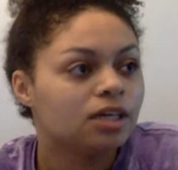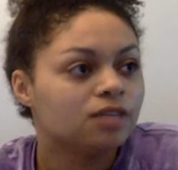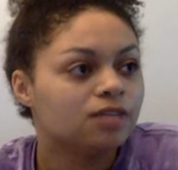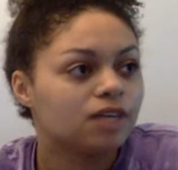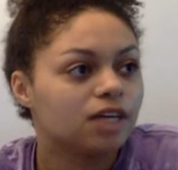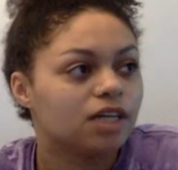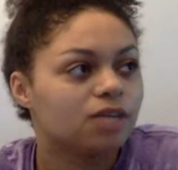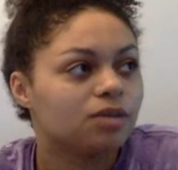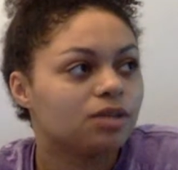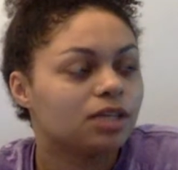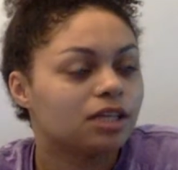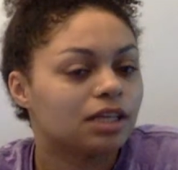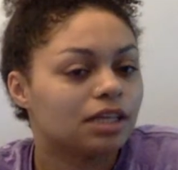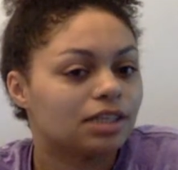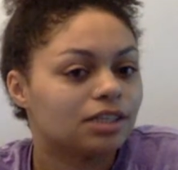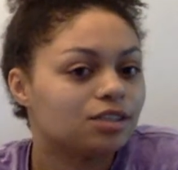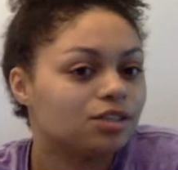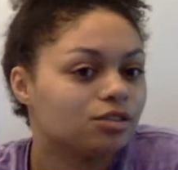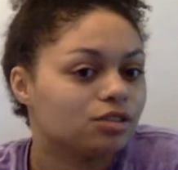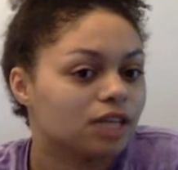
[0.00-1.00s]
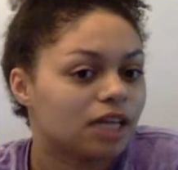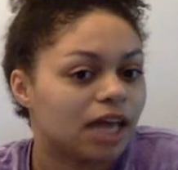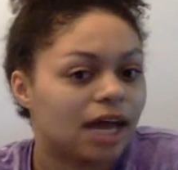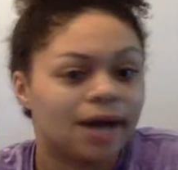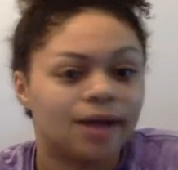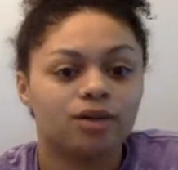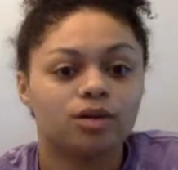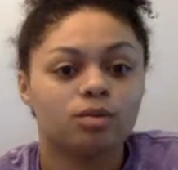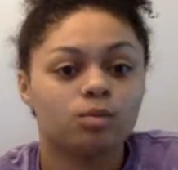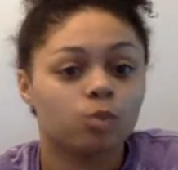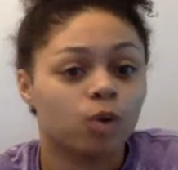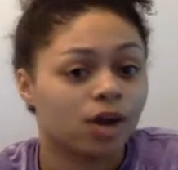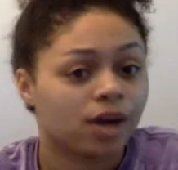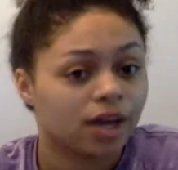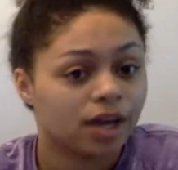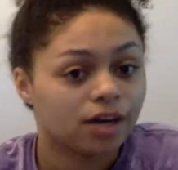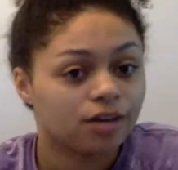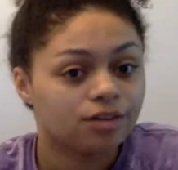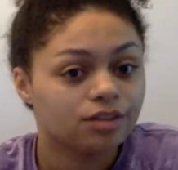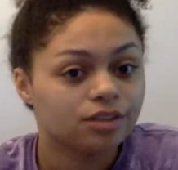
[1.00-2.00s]
For anyone that likes to do, like, at-home
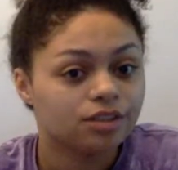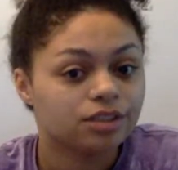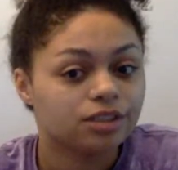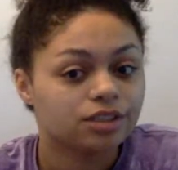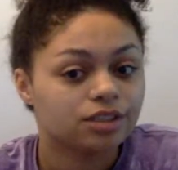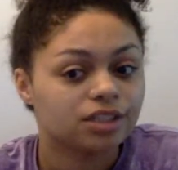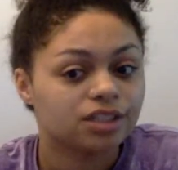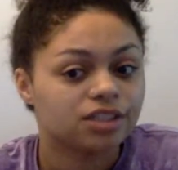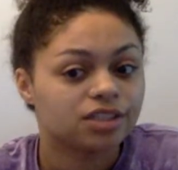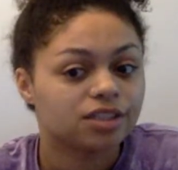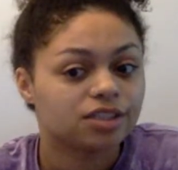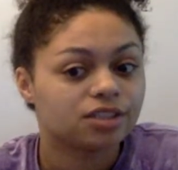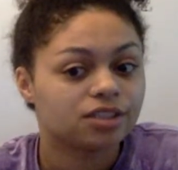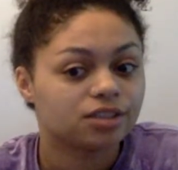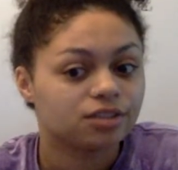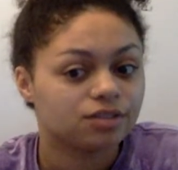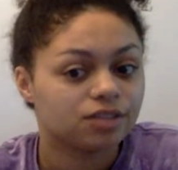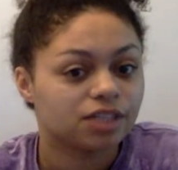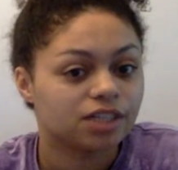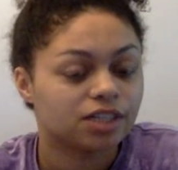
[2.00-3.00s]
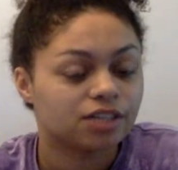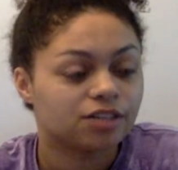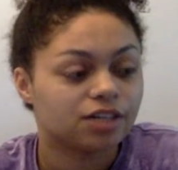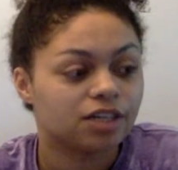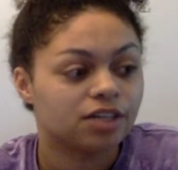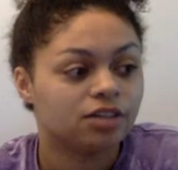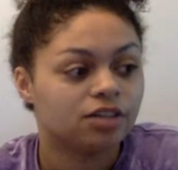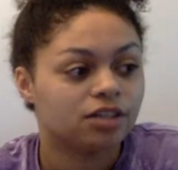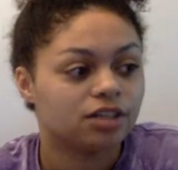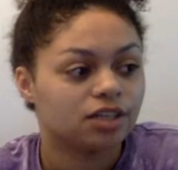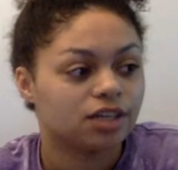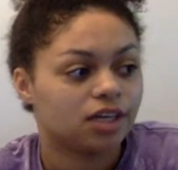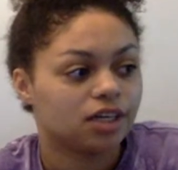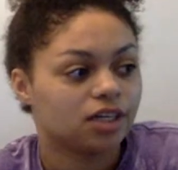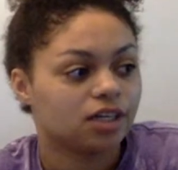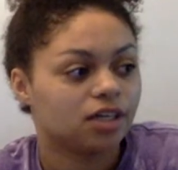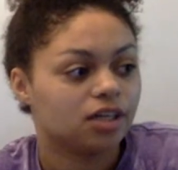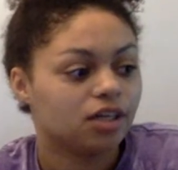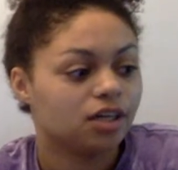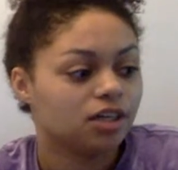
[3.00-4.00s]
workouts, it's really great. You can,
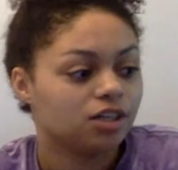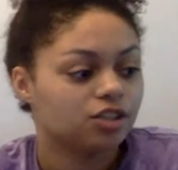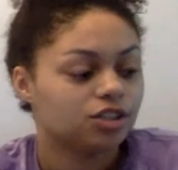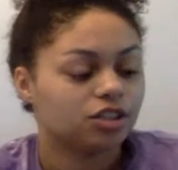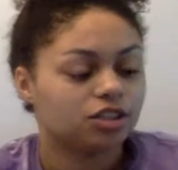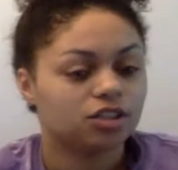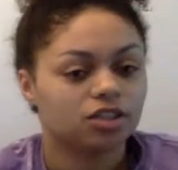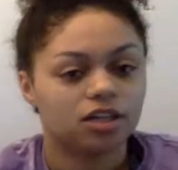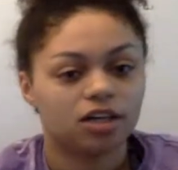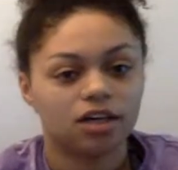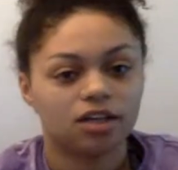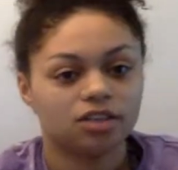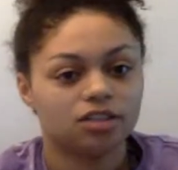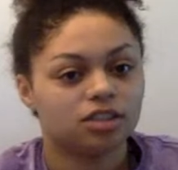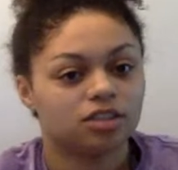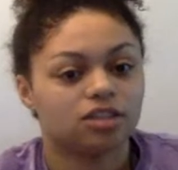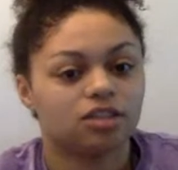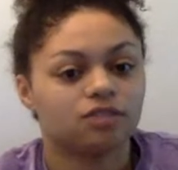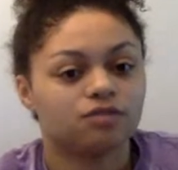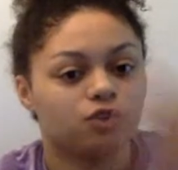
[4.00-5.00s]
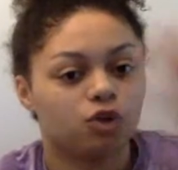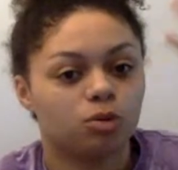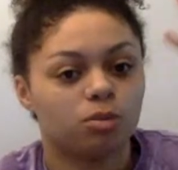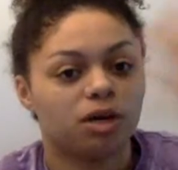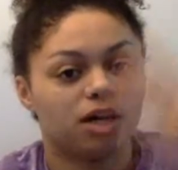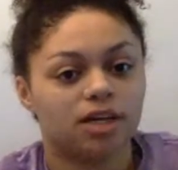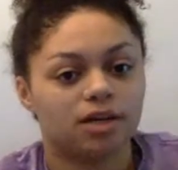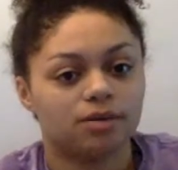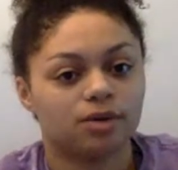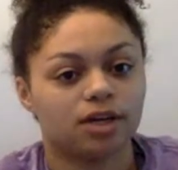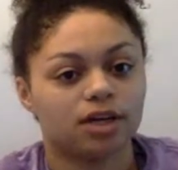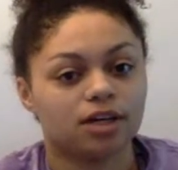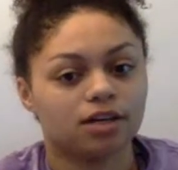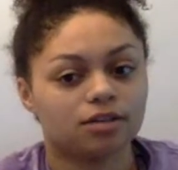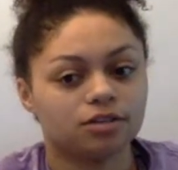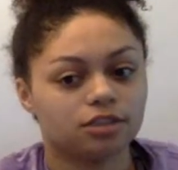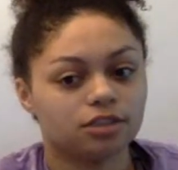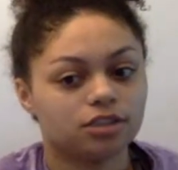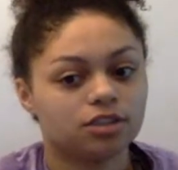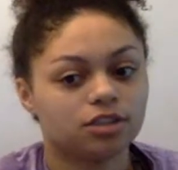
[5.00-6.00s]
like, she has full-body
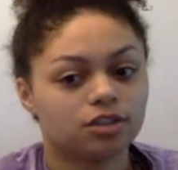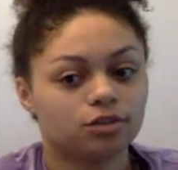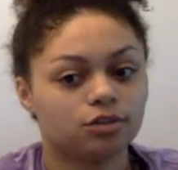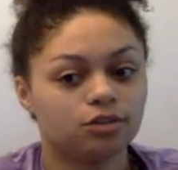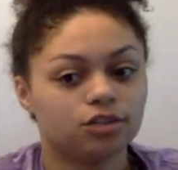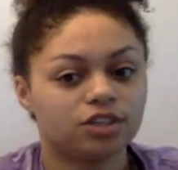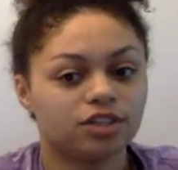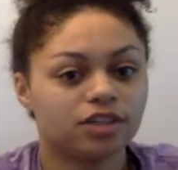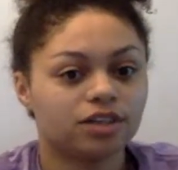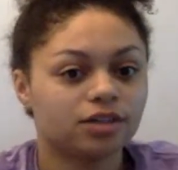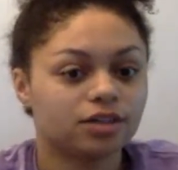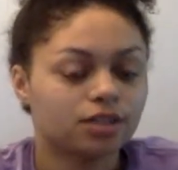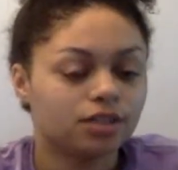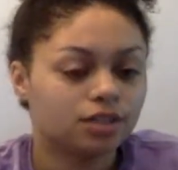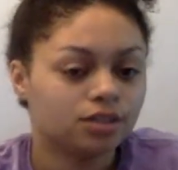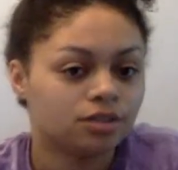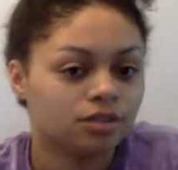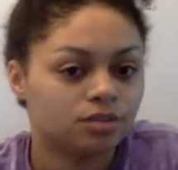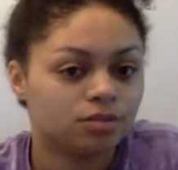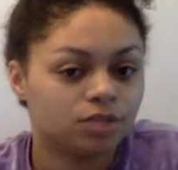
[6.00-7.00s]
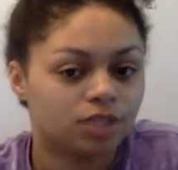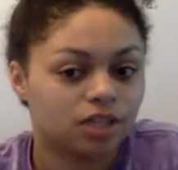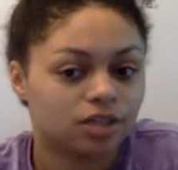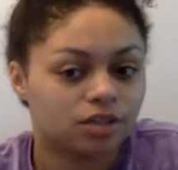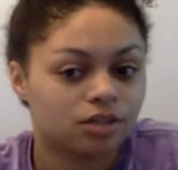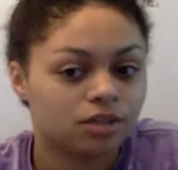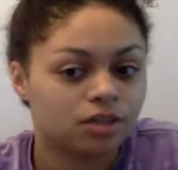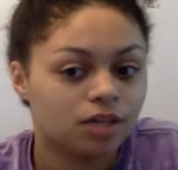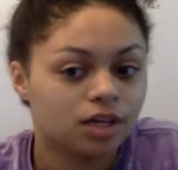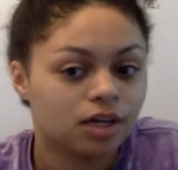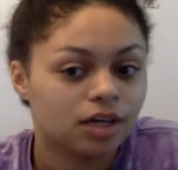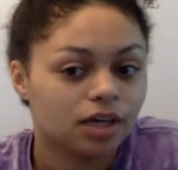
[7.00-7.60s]
workouts. So check out her YouTube channel.